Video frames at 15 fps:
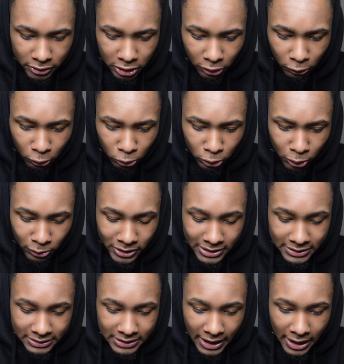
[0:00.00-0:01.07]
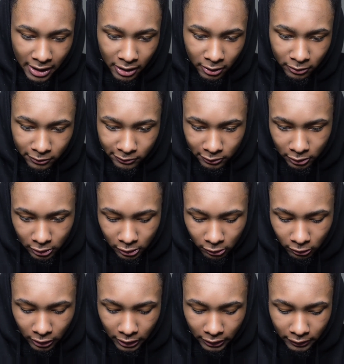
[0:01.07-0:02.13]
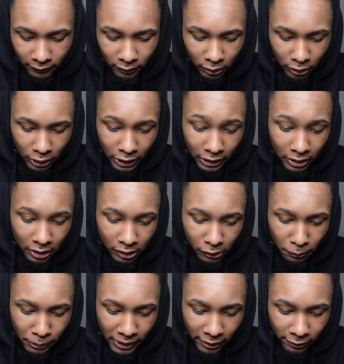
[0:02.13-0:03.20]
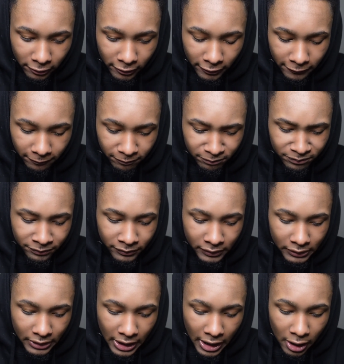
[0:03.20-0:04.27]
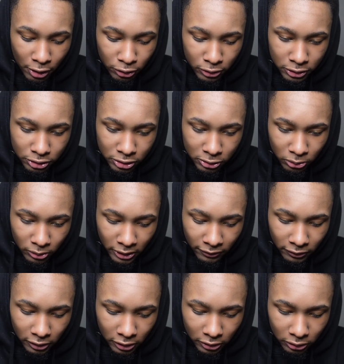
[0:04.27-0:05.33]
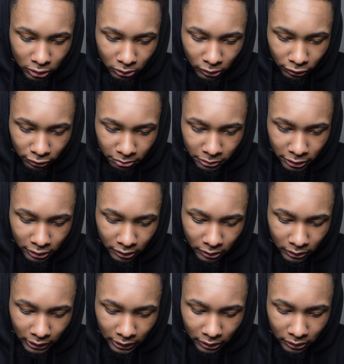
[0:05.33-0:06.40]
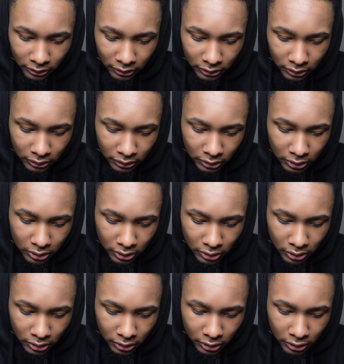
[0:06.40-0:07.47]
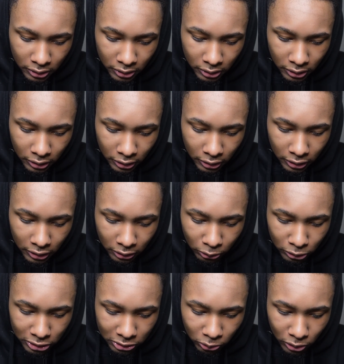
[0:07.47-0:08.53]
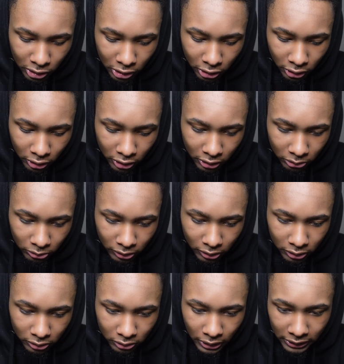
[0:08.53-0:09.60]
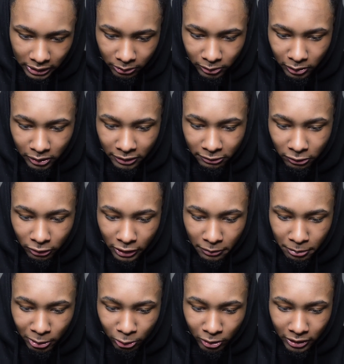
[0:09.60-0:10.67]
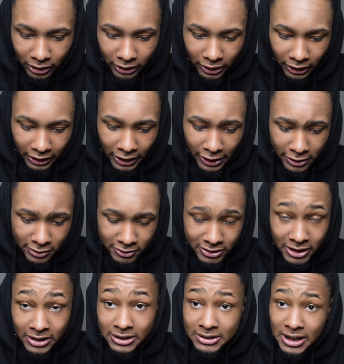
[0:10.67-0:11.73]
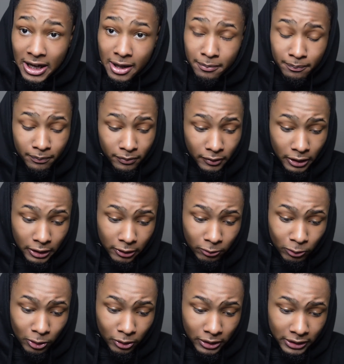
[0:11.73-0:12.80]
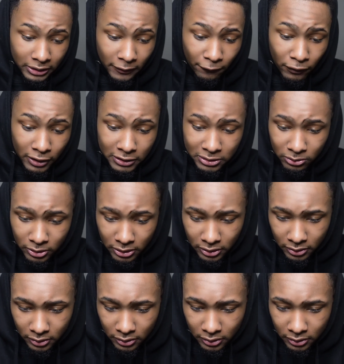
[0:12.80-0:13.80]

So you're gonna hit style on mm, the right, hit color pattern. Now you can choose whatever color you want from here on out. Uh, what's what other color we gonna do? I think we're gonna leave it red, but we're gonna hit the characters at the top, and we're gonna hit the first one.